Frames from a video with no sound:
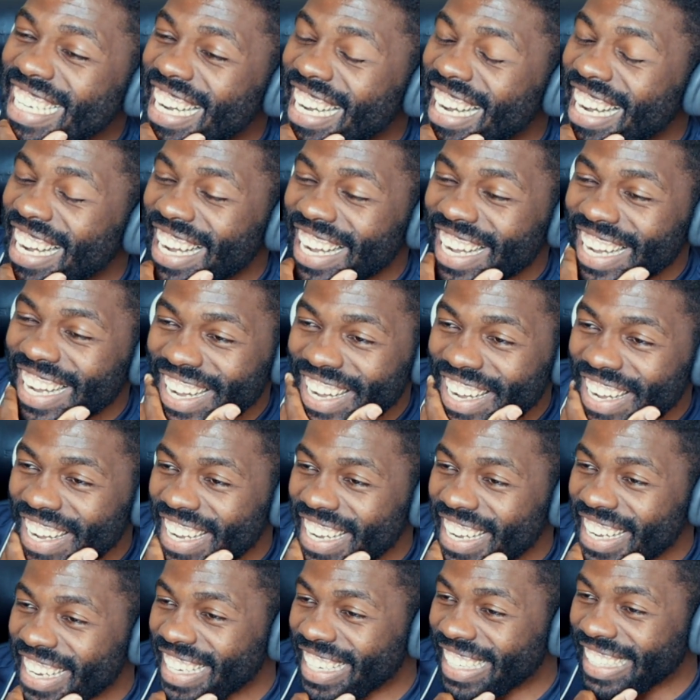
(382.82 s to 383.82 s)

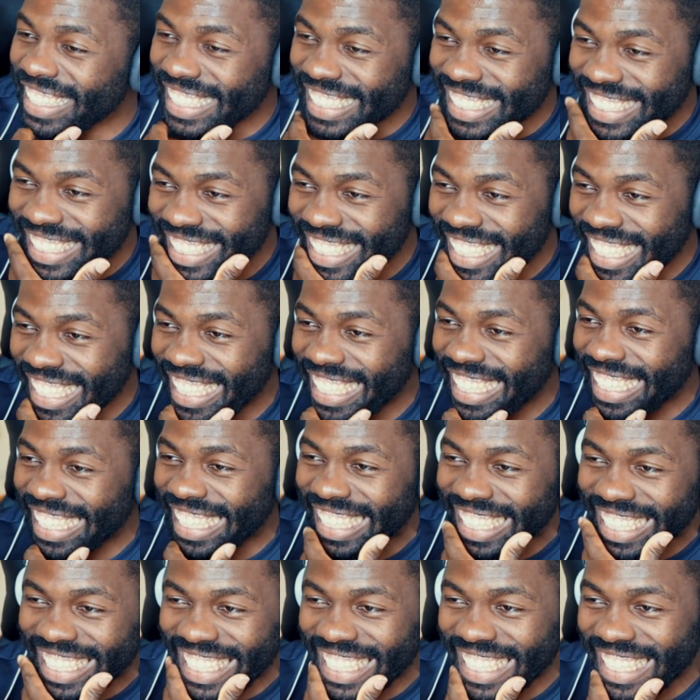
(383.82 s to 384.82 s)
Oh,
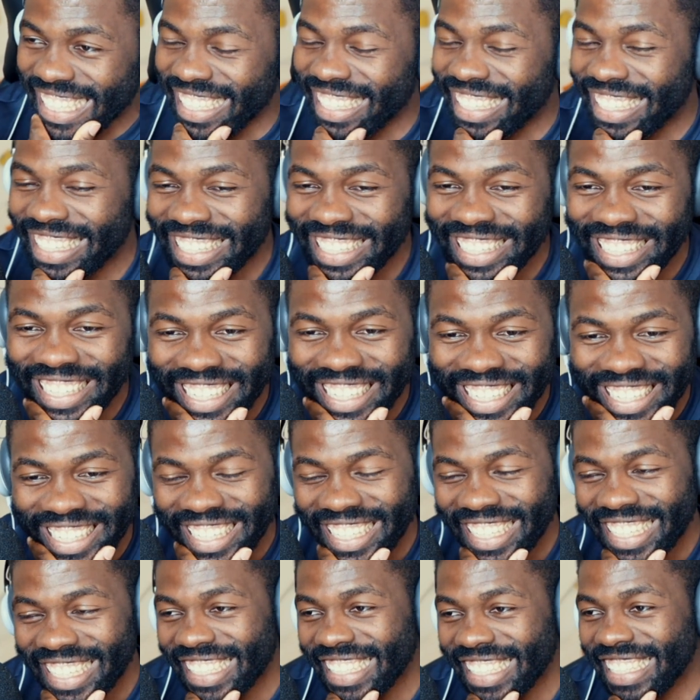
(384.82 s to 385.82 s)
cheeky.
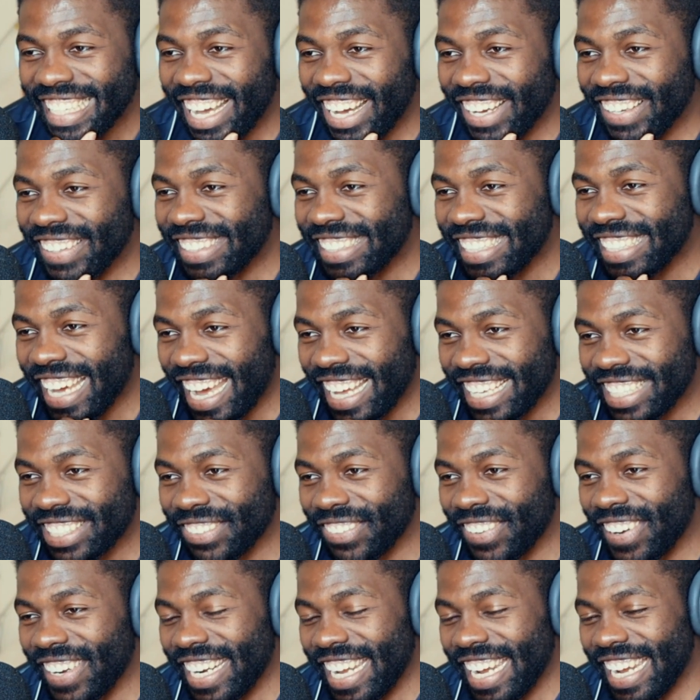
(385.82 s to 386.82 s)
Now that's
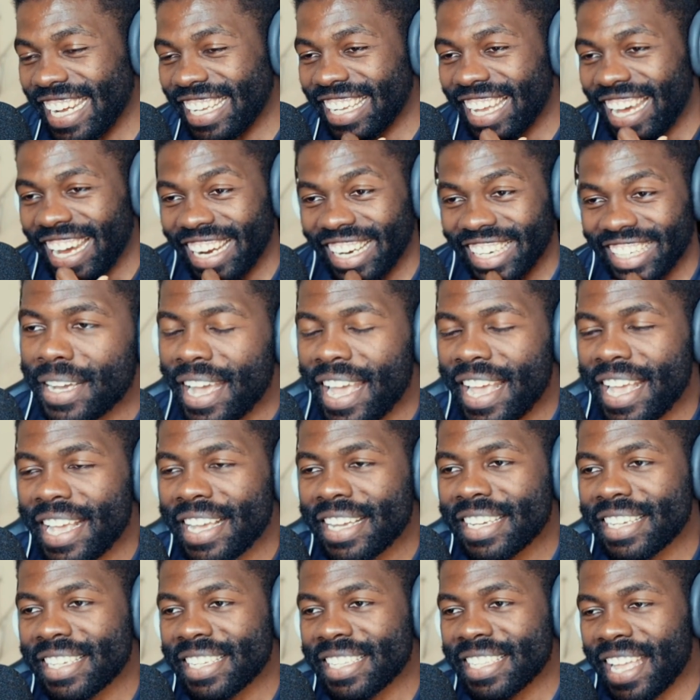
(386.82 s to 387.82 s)
what I like. A
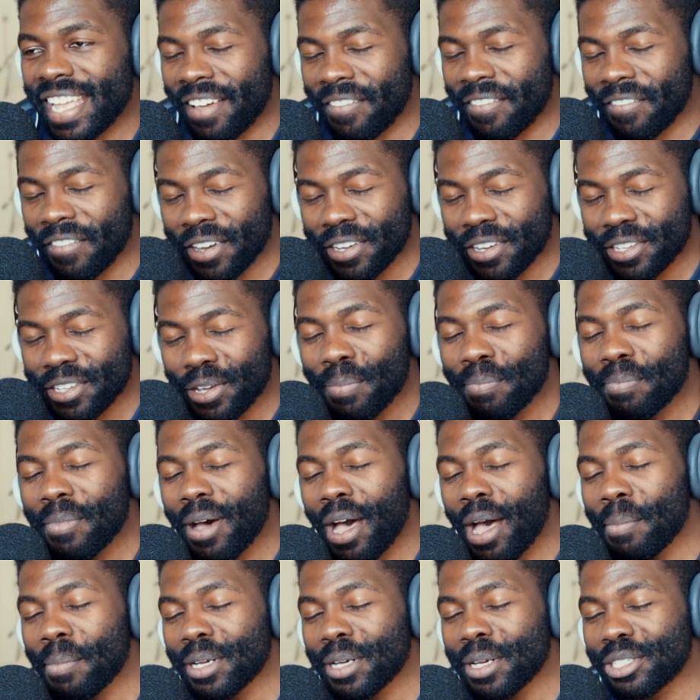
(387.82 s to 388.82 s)
clever your
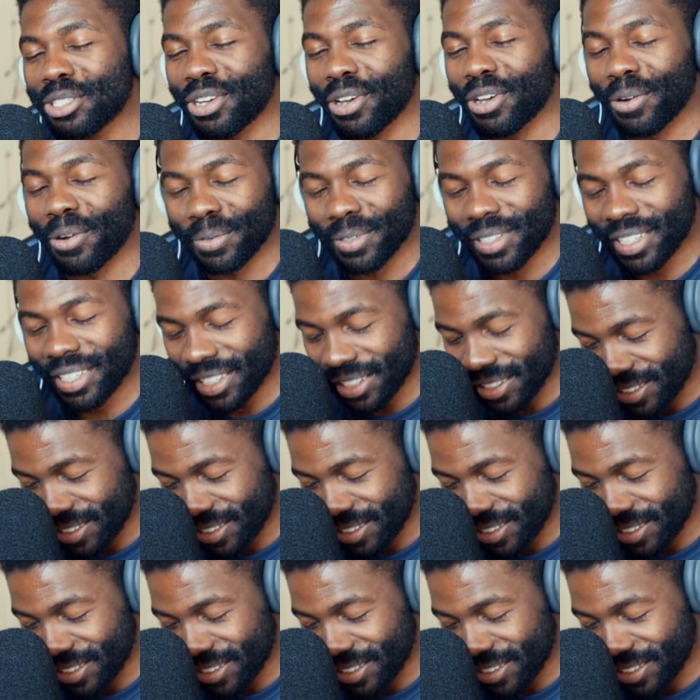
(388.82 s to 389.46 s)
mama joke.